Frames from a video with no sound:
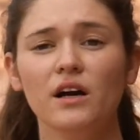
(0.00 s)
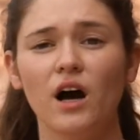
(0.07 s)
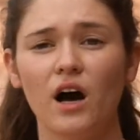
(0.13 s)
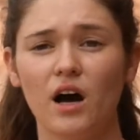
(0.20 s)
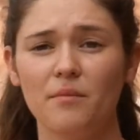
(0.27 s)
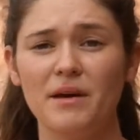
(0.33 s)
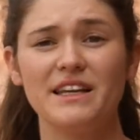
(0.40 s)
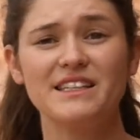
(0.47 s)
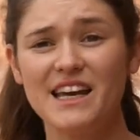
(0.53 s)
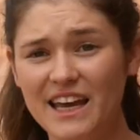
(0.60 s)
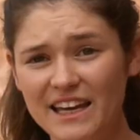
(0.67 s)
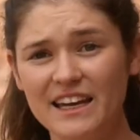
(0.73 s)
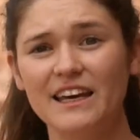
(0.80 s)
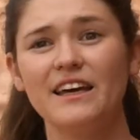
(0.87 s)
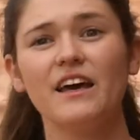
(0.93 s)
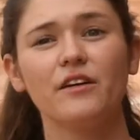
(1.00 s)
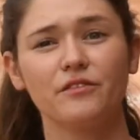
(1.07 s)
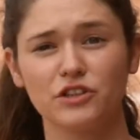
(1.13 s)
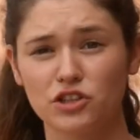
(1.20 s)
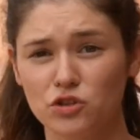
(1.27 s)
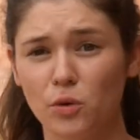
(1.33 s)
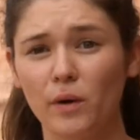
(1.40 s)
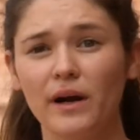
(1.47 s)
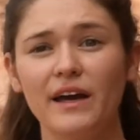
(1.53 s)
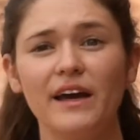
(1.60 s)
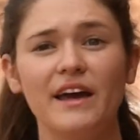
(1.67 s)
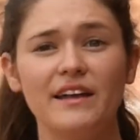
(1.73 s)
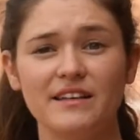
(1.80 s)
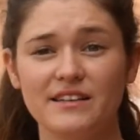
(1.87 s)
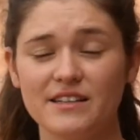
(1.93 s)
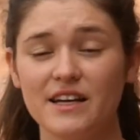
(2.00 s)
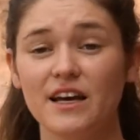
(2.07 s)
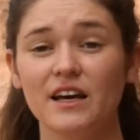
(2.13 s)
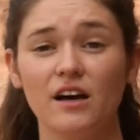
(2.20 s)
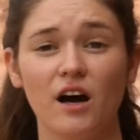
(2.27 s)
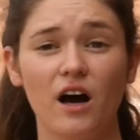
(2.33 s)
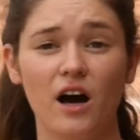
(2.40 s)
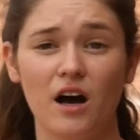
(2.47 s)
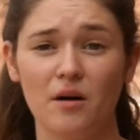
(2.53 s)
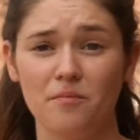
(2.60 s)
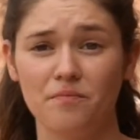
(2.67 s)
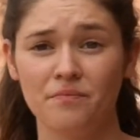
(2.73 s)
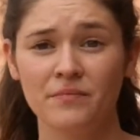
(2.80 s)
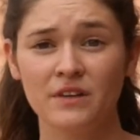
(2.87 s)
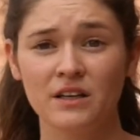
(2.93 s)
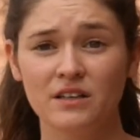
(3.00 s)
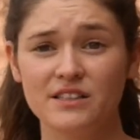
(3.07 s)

uh, maintain it and restore it and um,